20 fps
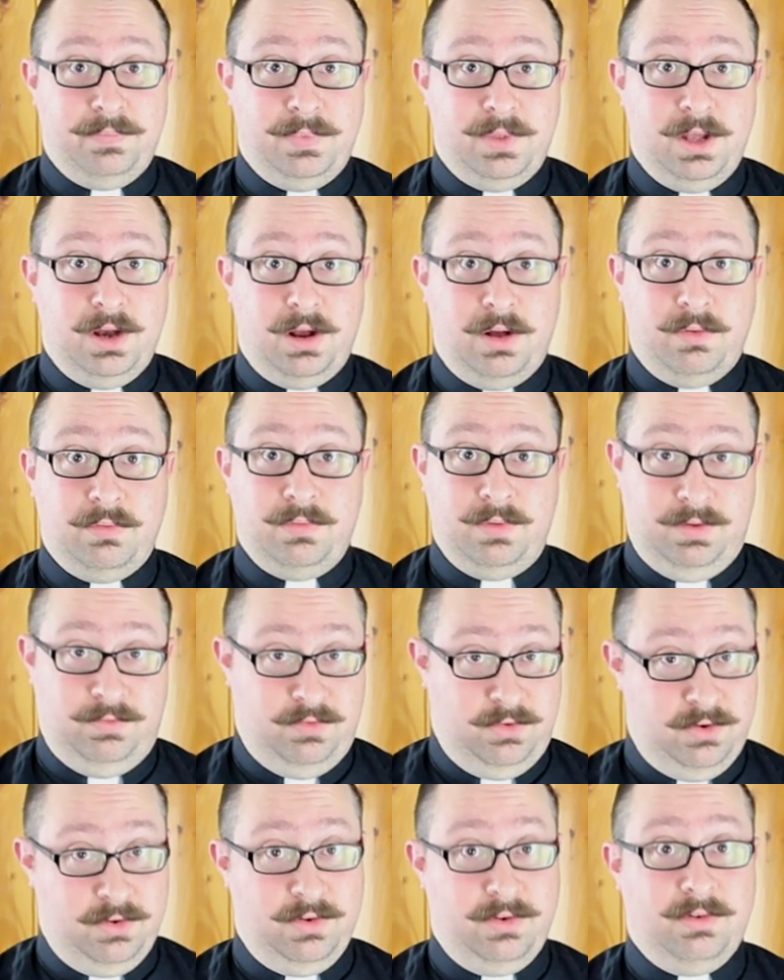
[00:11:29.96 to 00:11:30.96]
you know,
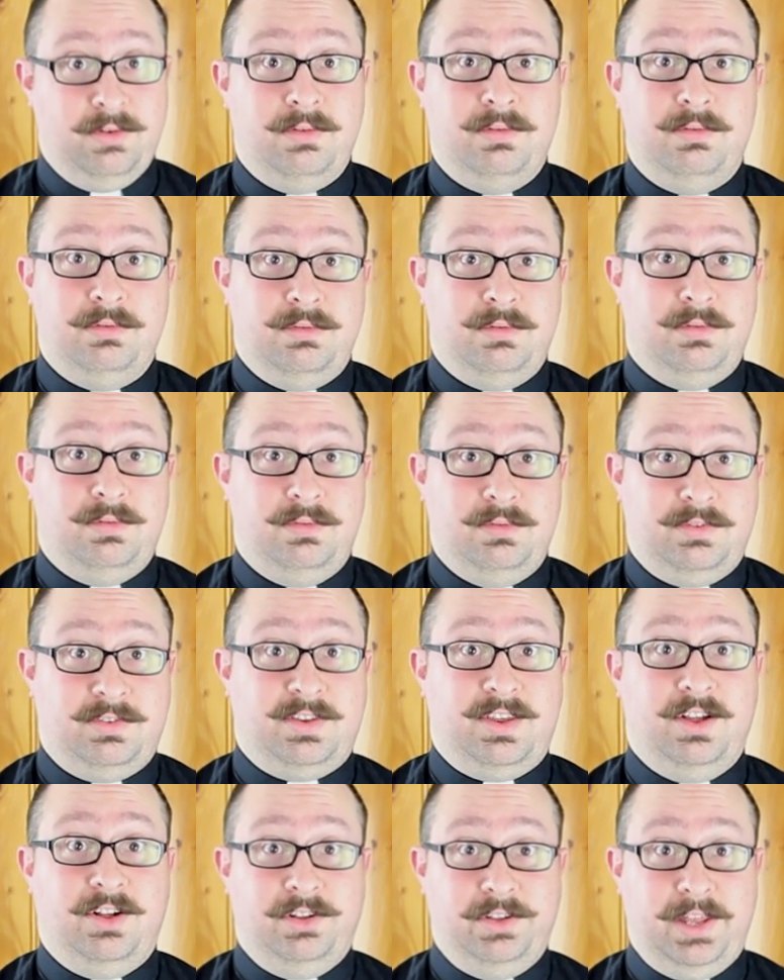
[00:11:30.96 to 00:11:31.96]
if you're
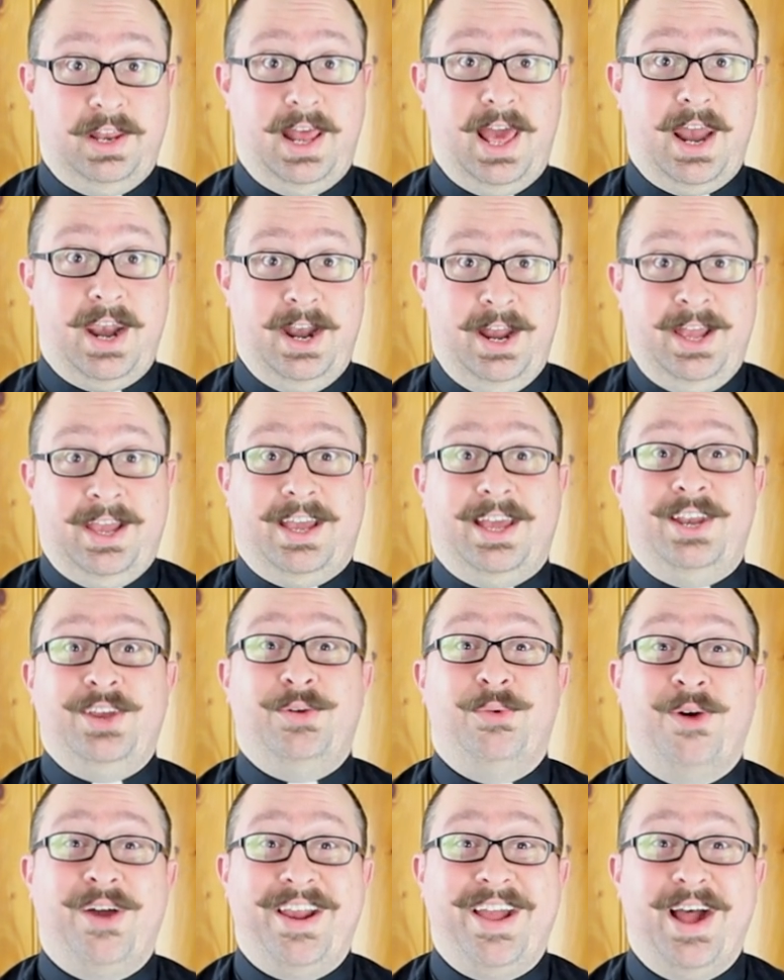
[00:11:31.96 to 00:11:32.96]
skilled at editing and
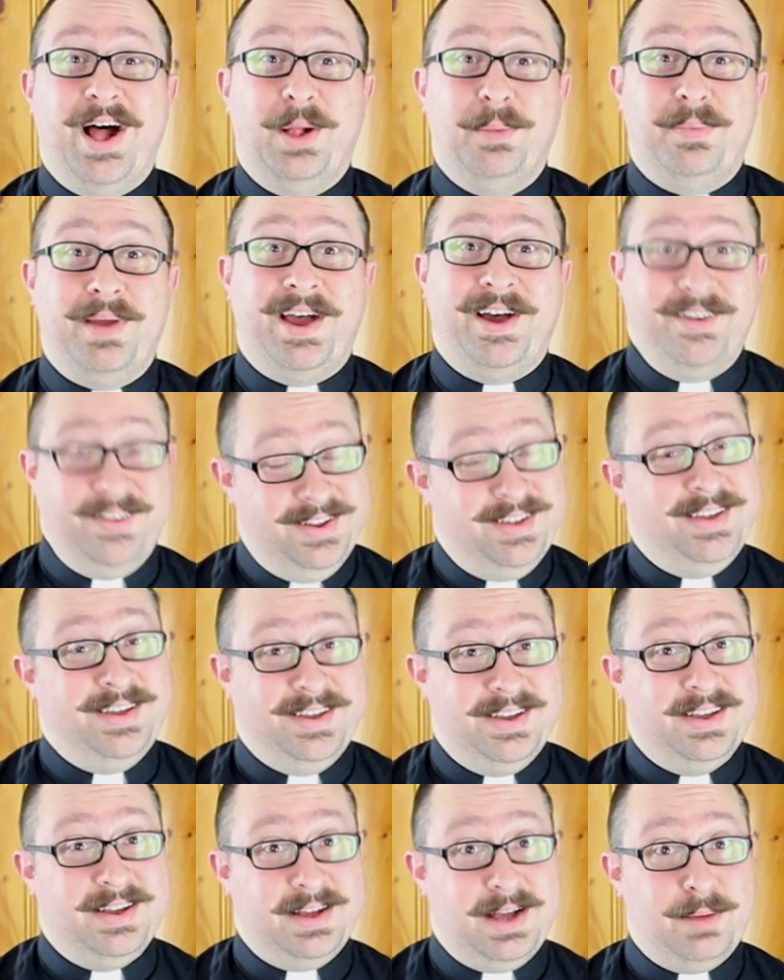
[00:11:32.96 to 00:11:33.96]
you want to help out,
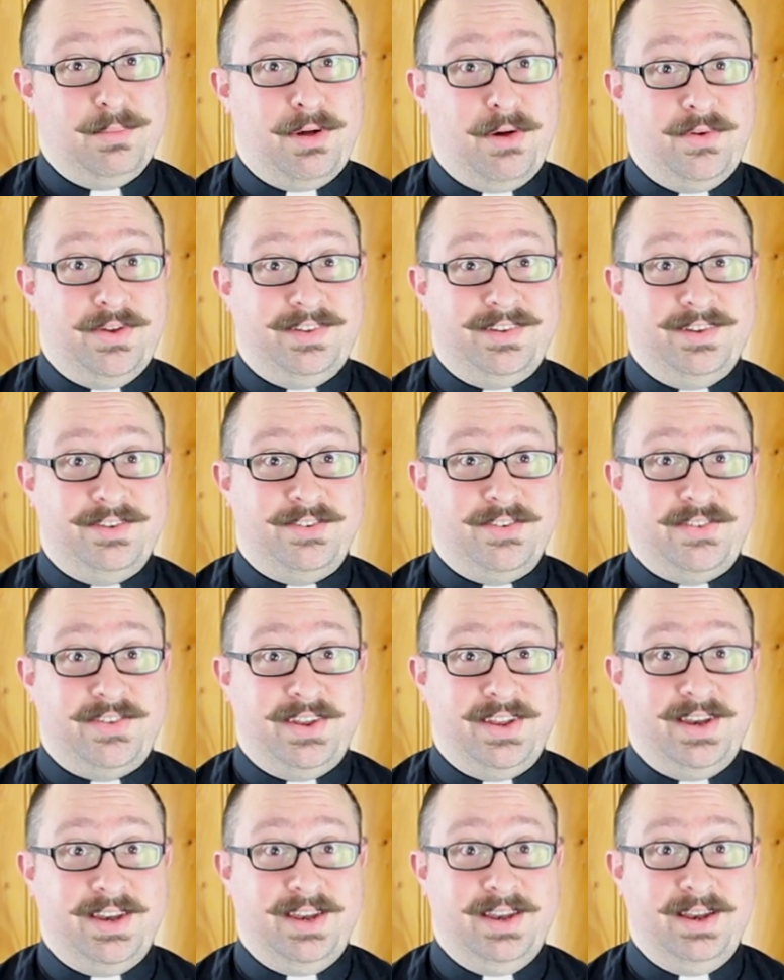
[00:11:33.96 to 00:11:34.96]
I'm always
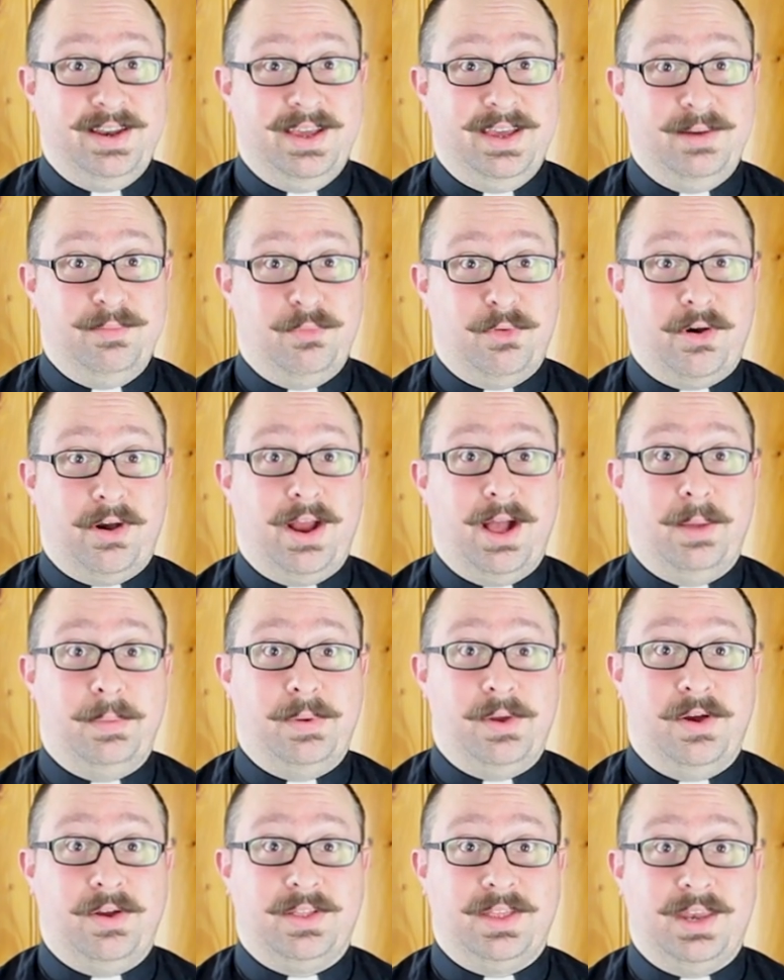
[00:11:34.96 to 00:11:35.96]
interested in more
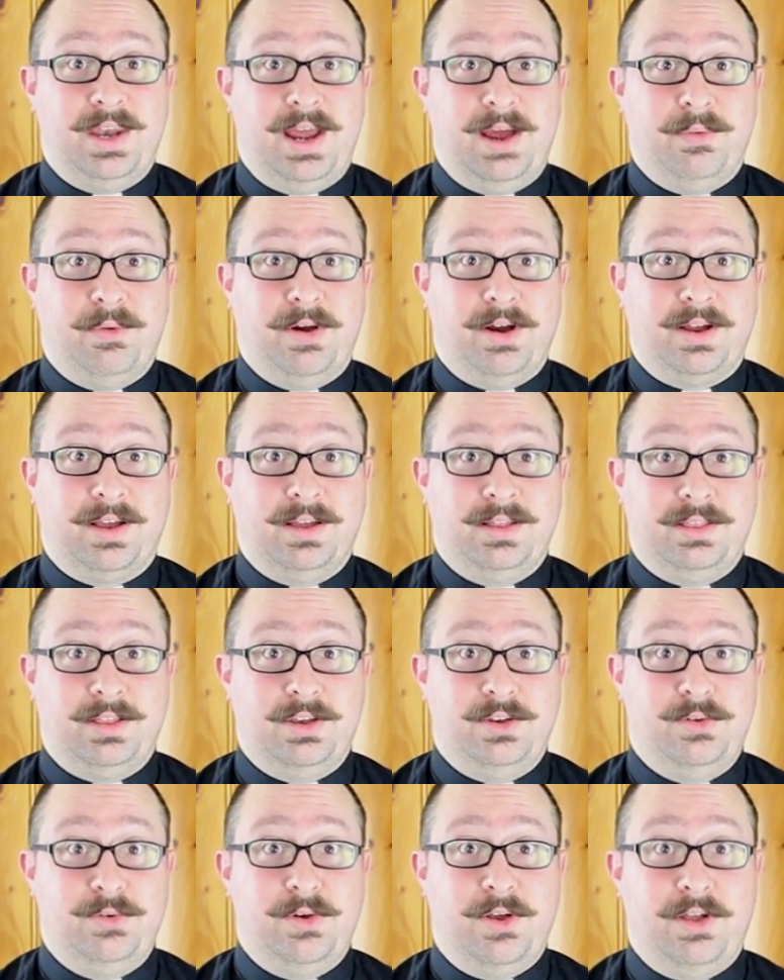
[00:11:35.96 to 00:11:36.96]
help here at the network, at
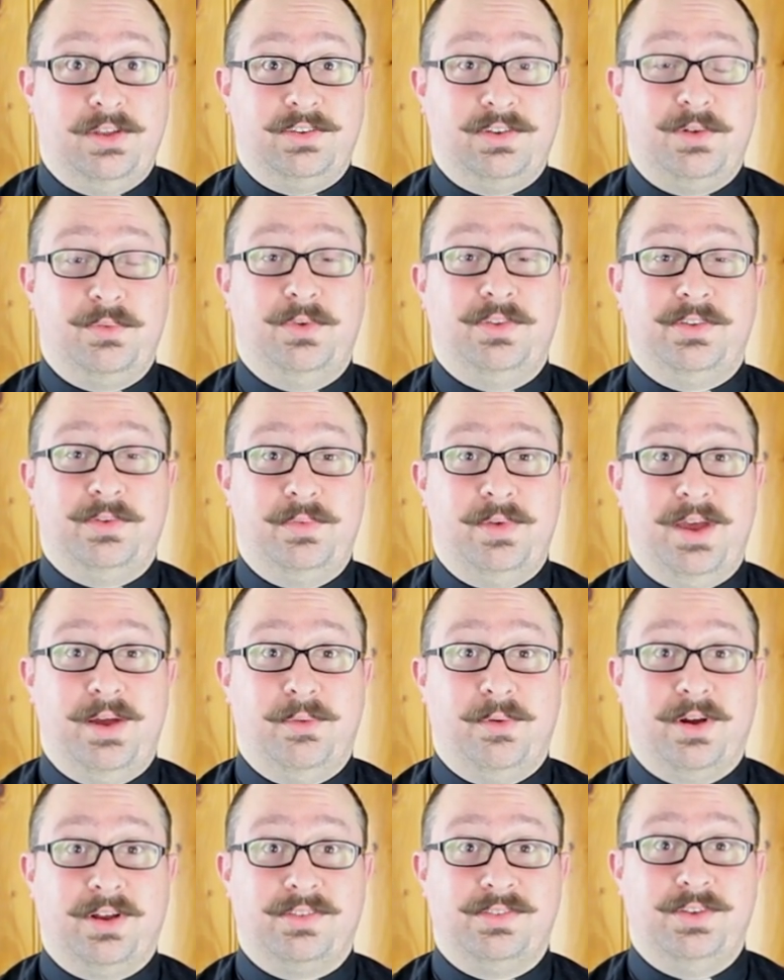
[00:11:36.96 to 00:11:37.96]
the new Gnostic Wisdom
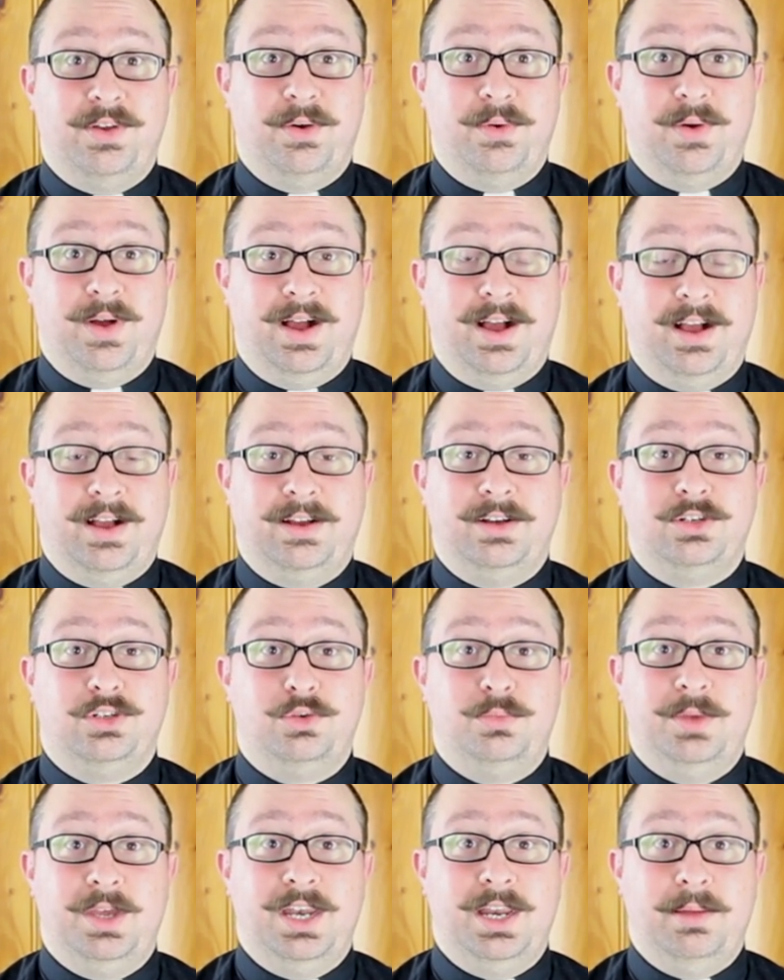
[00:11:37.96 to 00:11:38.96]
Network. So
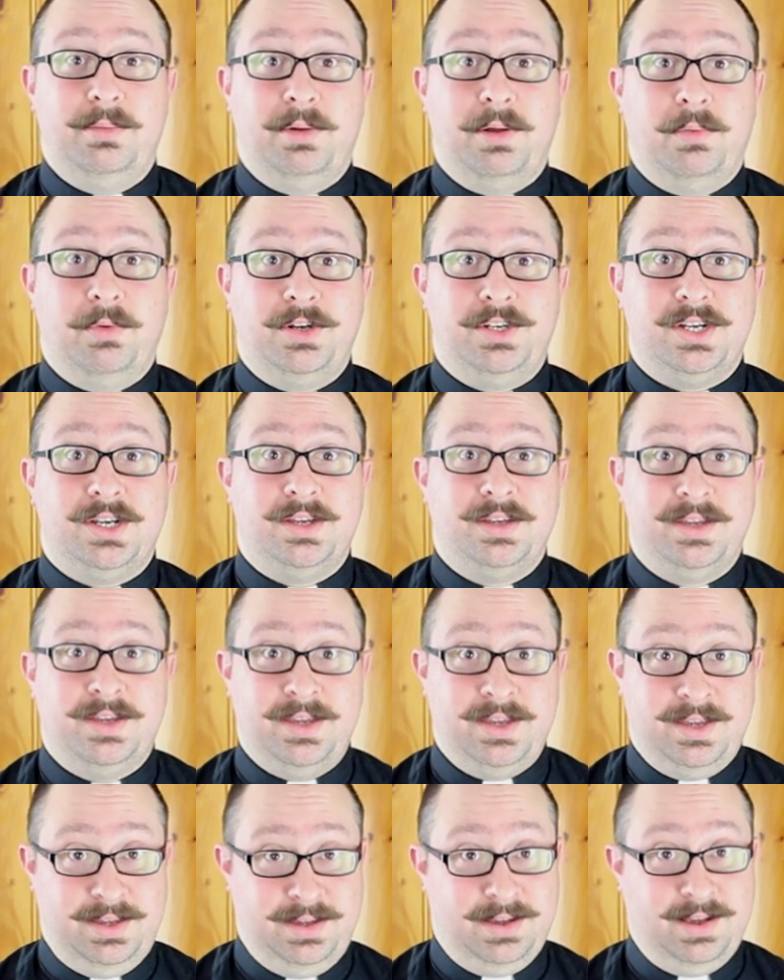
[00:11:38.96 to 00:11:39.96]
shoot me an email, would you?
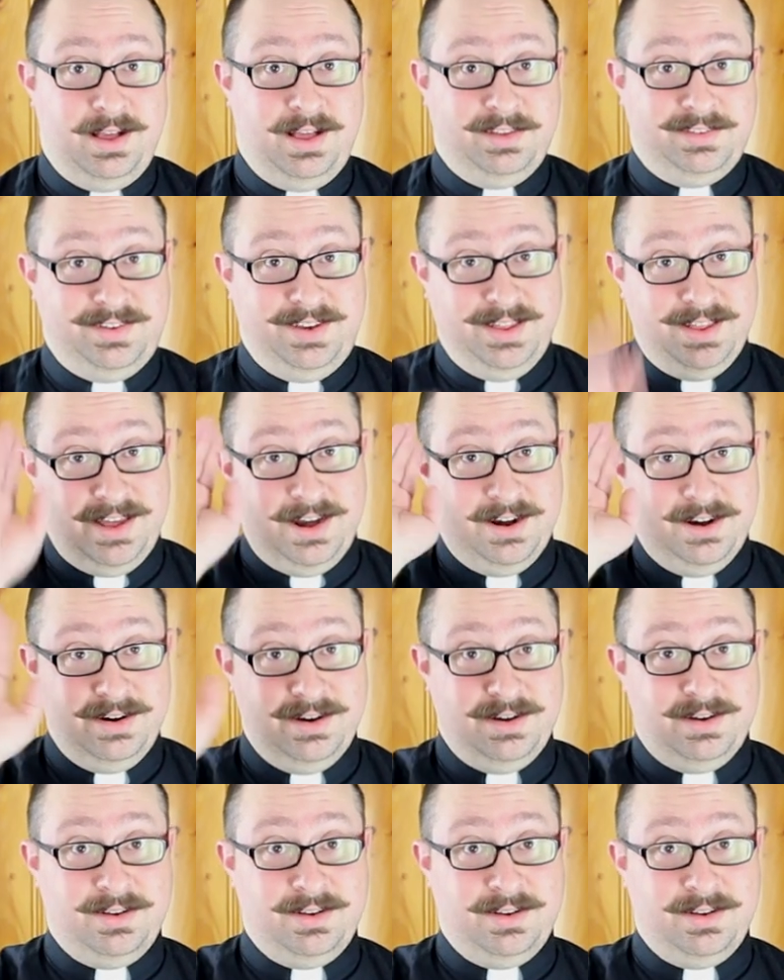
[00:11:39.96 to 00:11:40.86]
I'll see you later.